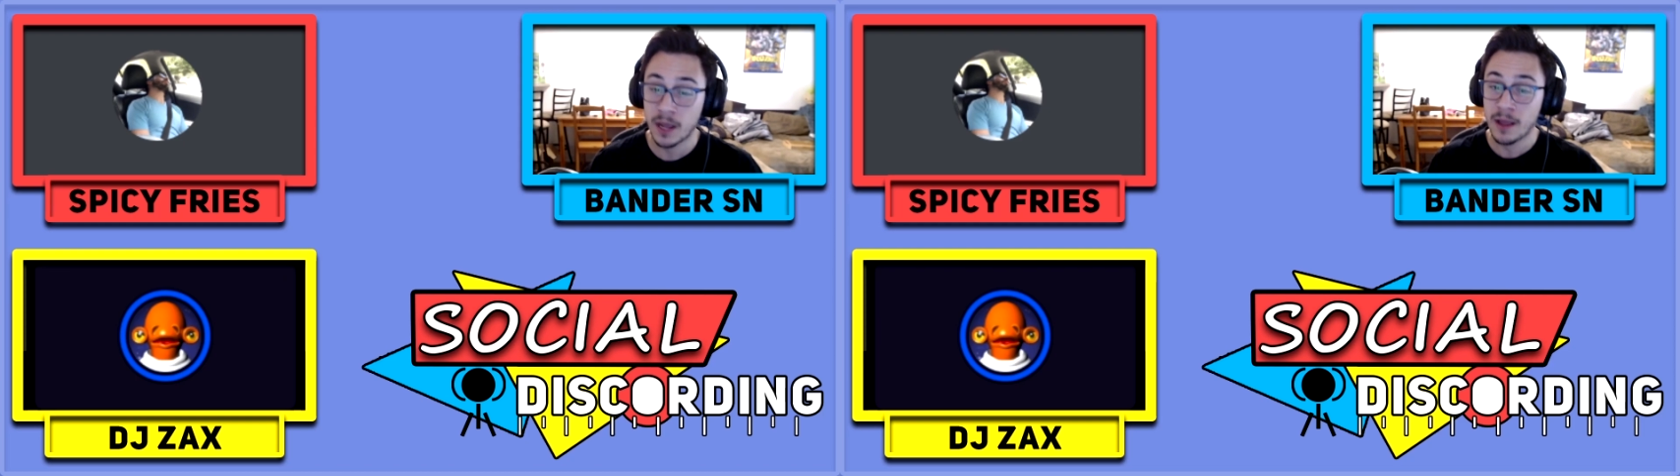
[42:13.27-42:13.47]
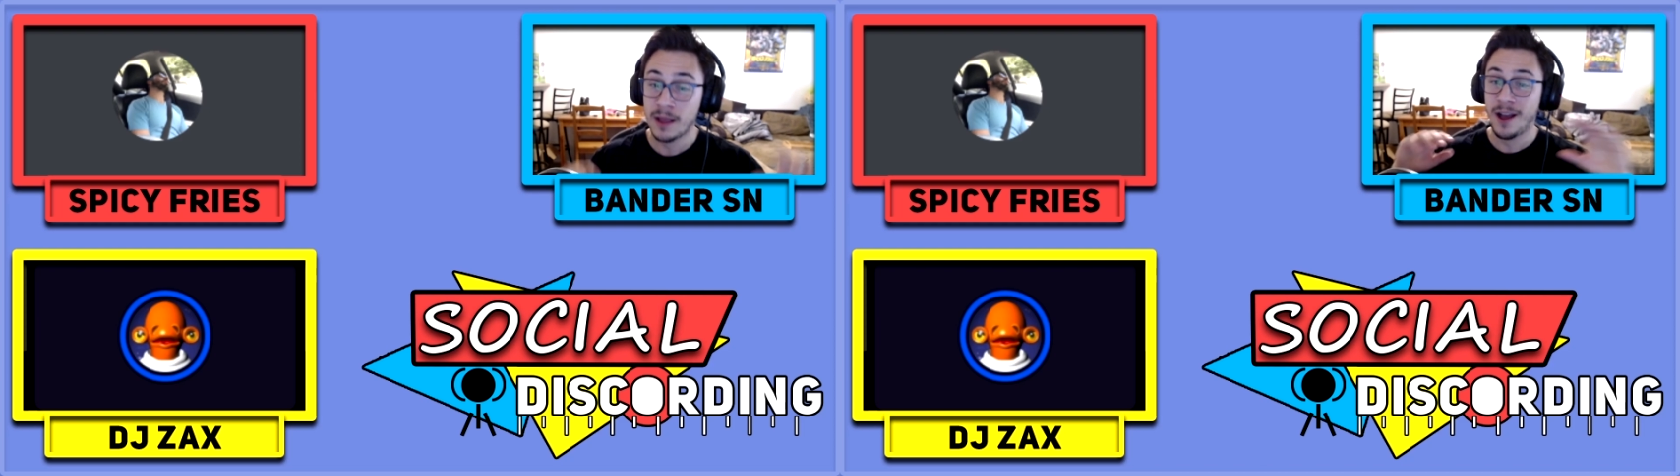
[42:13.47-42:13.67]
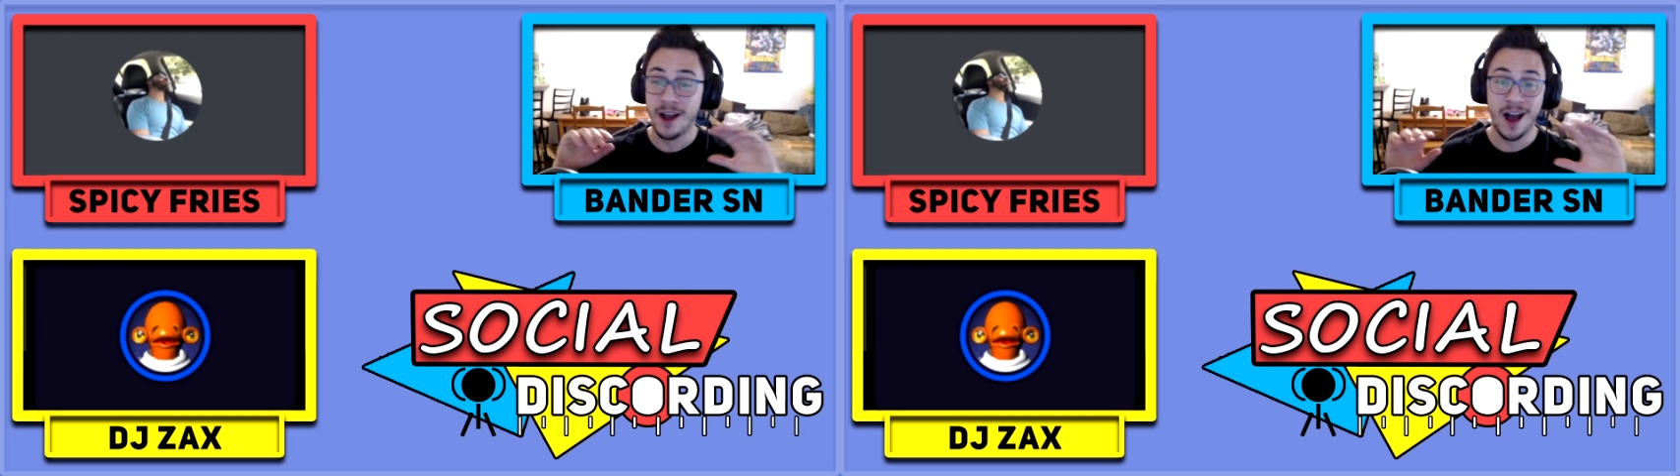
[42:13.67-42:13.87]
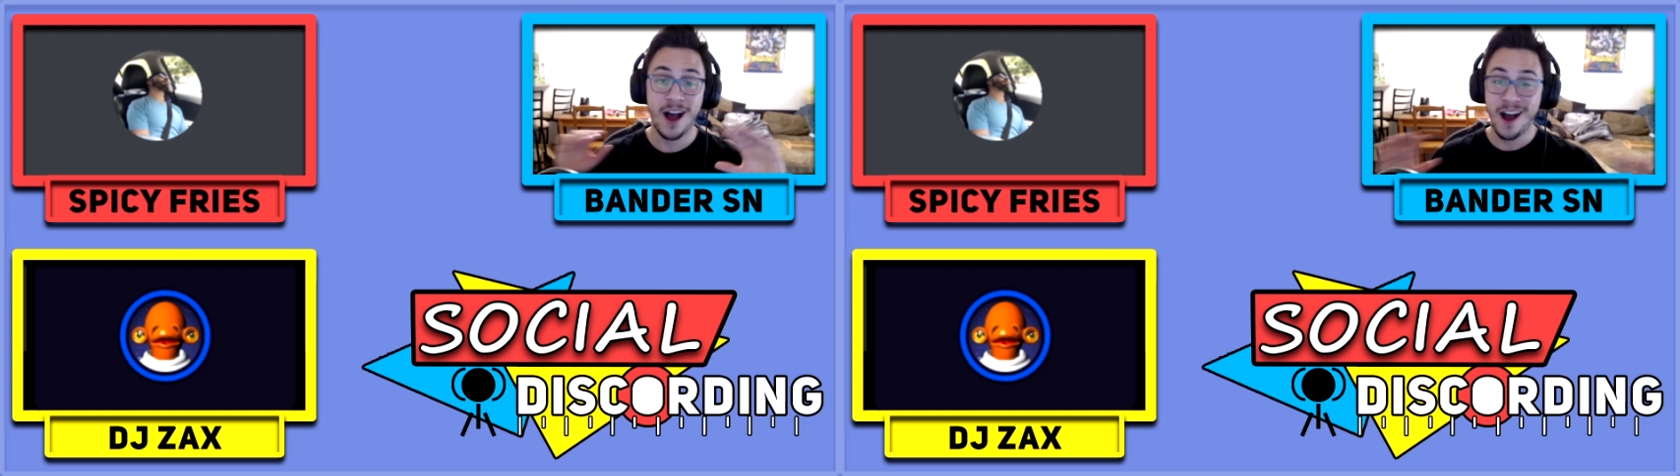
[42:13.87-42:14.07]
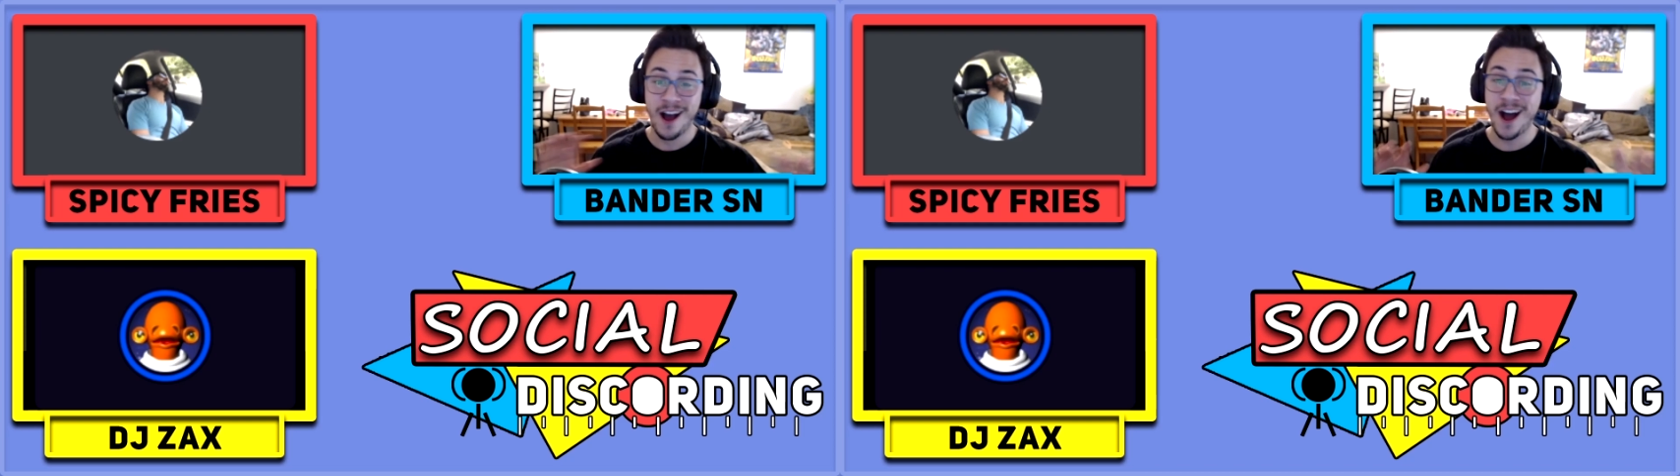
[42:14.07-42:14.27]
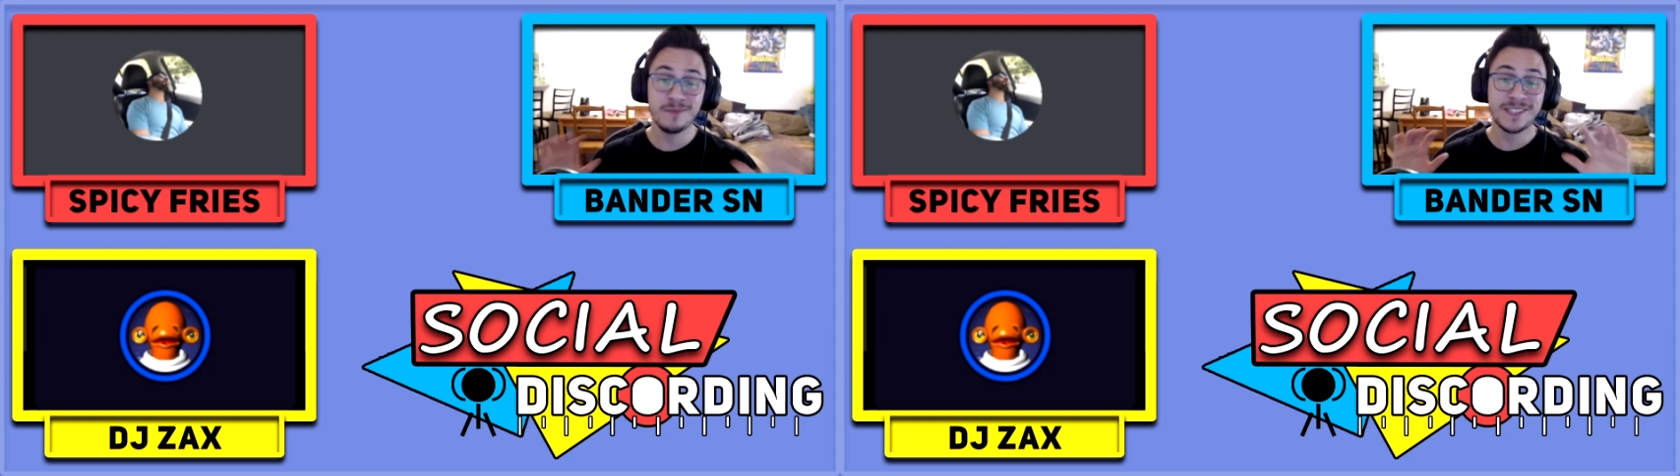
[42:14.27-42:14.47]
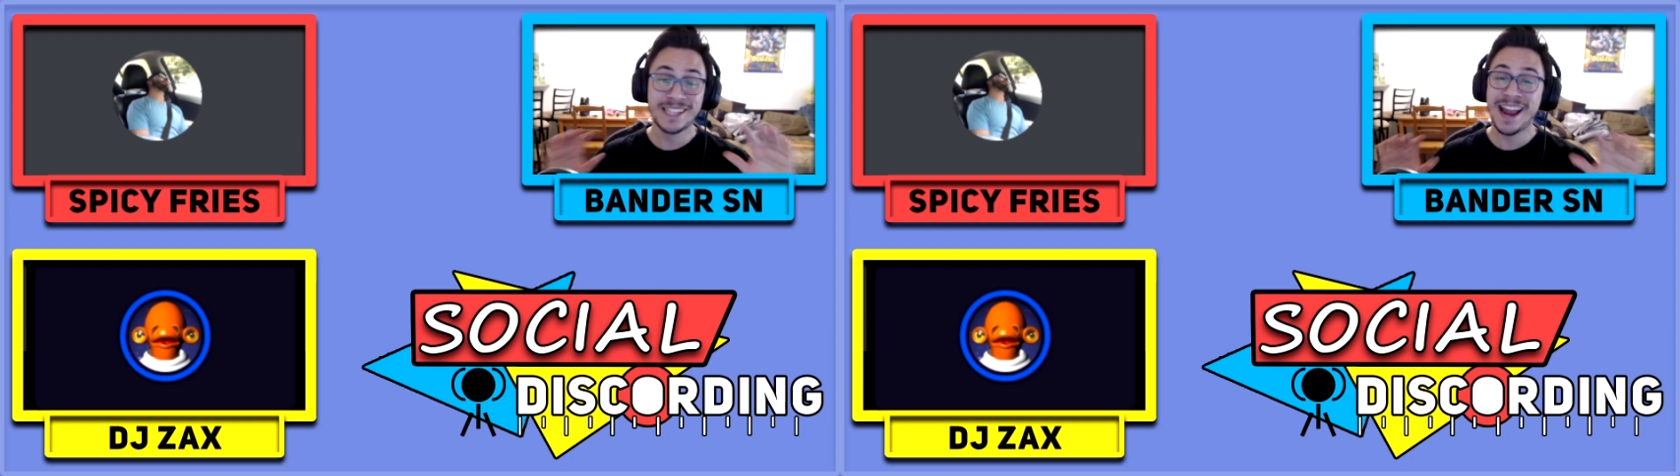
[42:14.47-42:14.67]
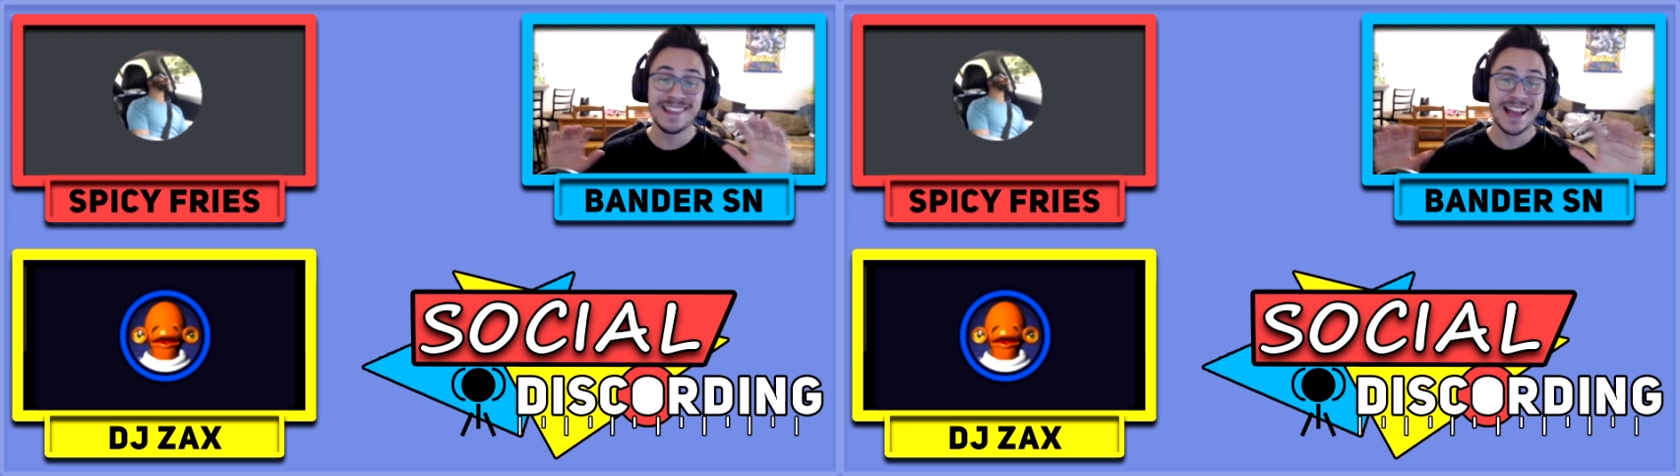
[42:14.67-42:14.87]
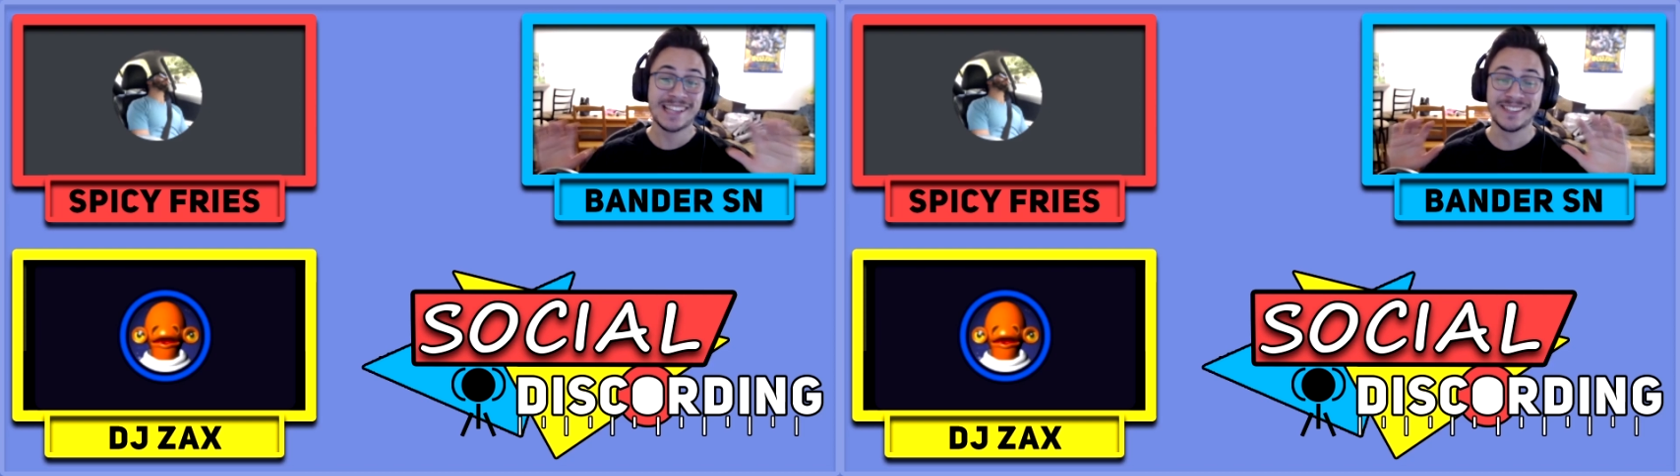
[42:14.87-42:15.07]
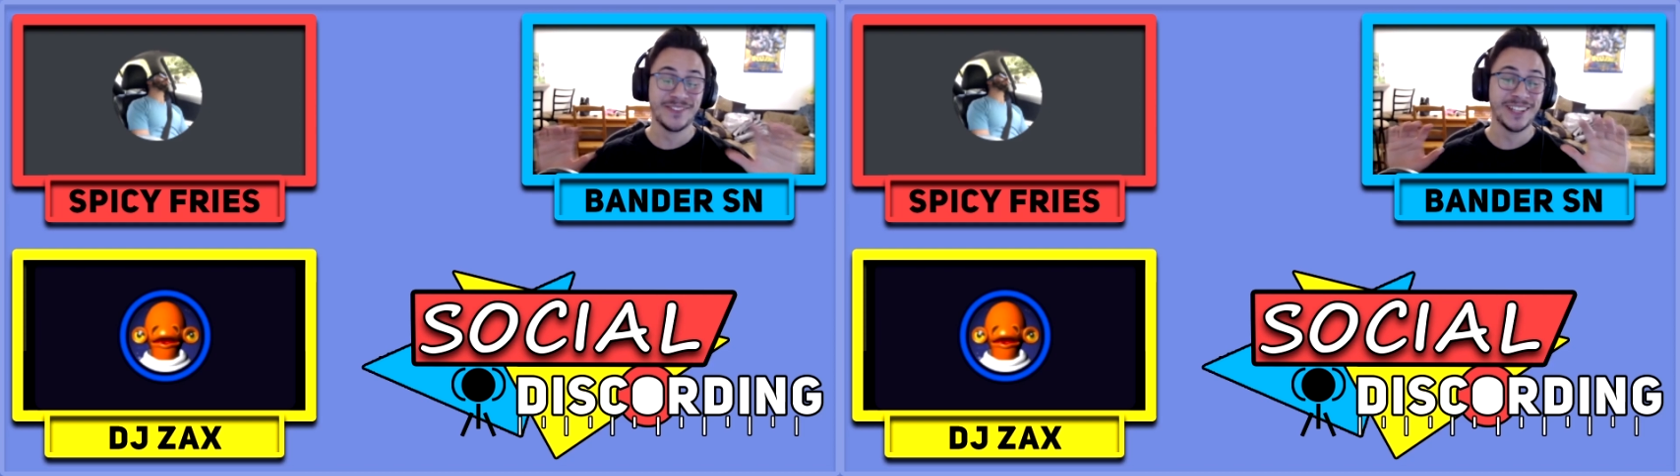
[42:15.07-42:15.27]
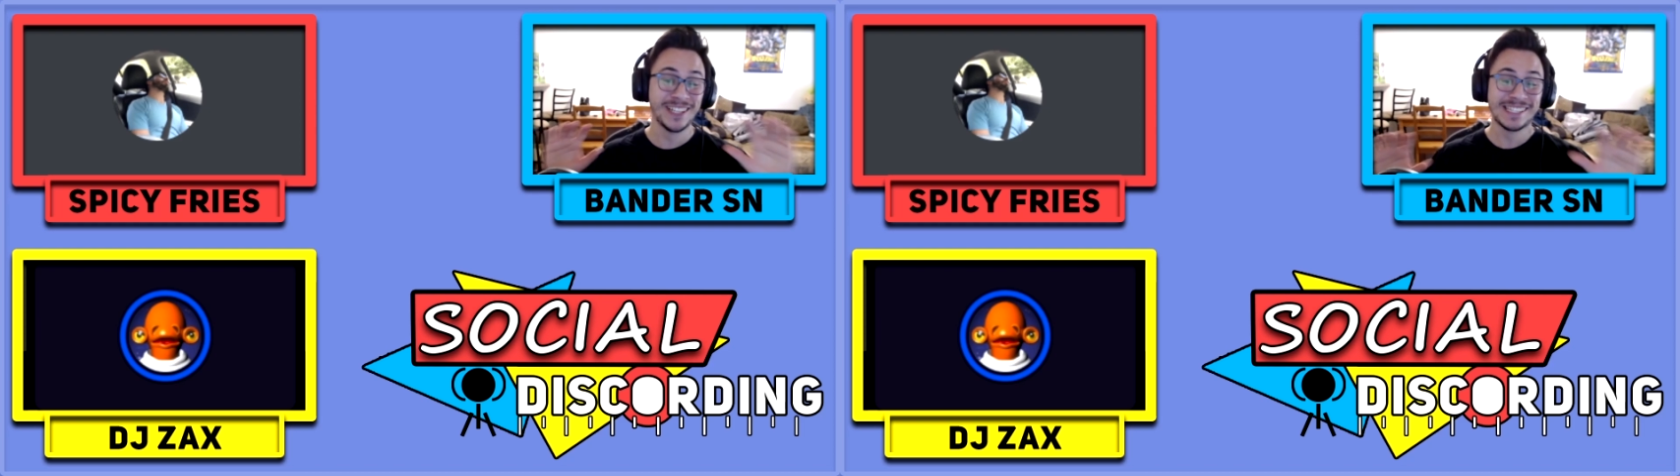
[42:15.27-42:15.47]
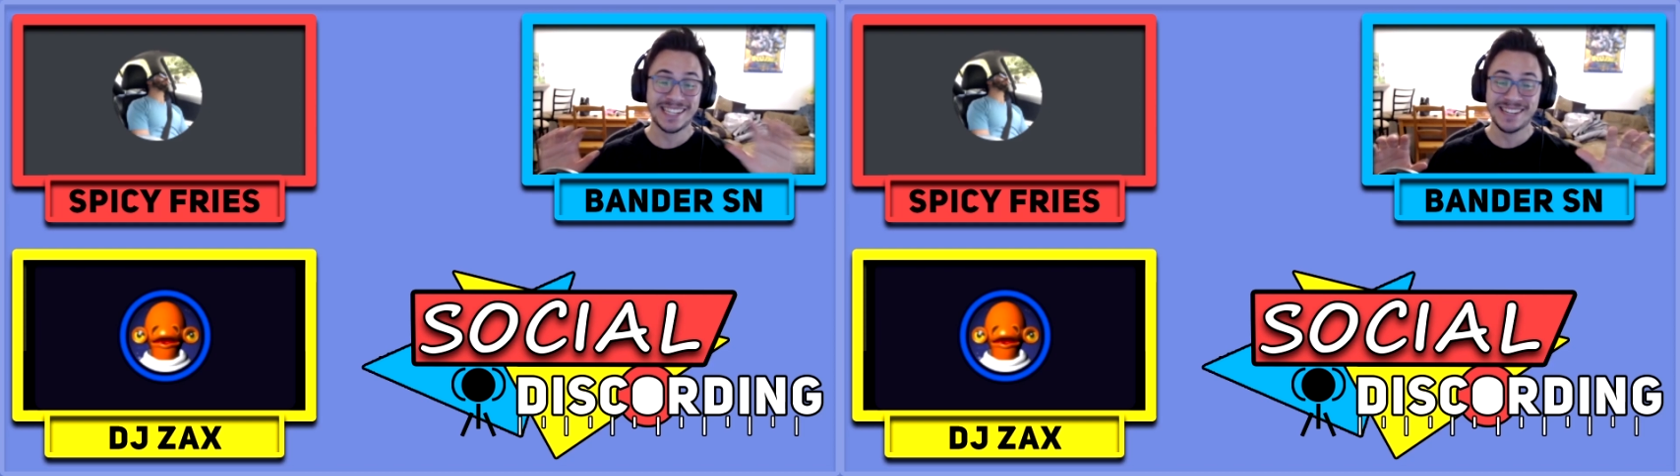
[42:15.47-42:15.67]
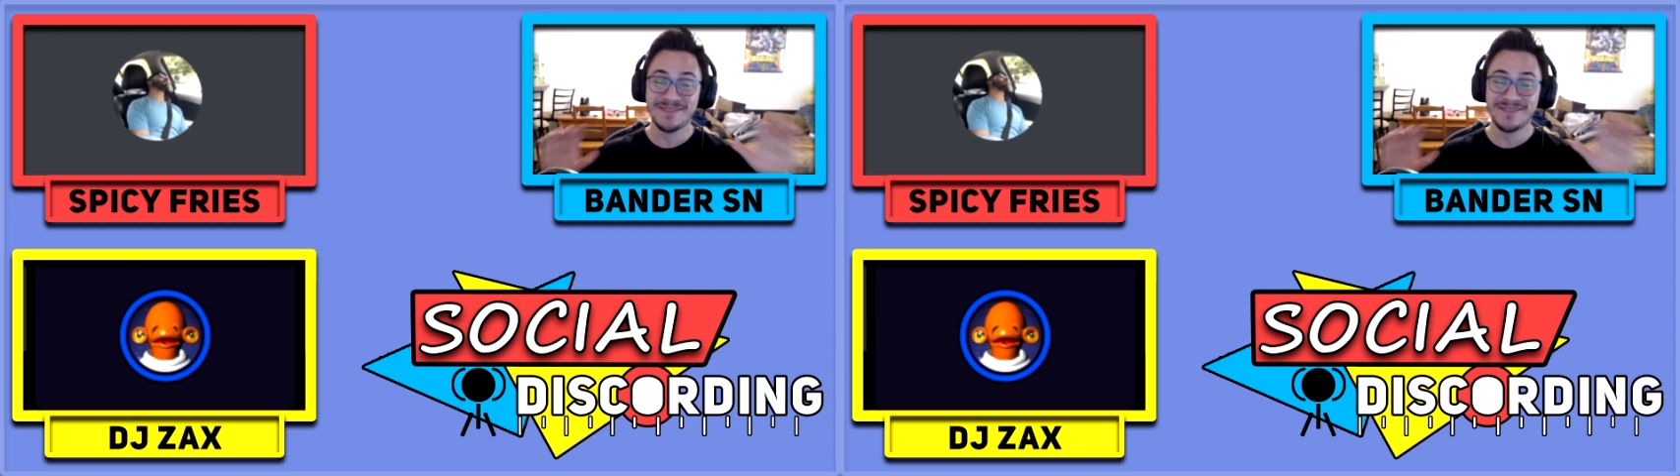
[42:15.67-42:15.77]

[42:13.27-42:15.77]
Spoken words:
I'm saying that's the villains team,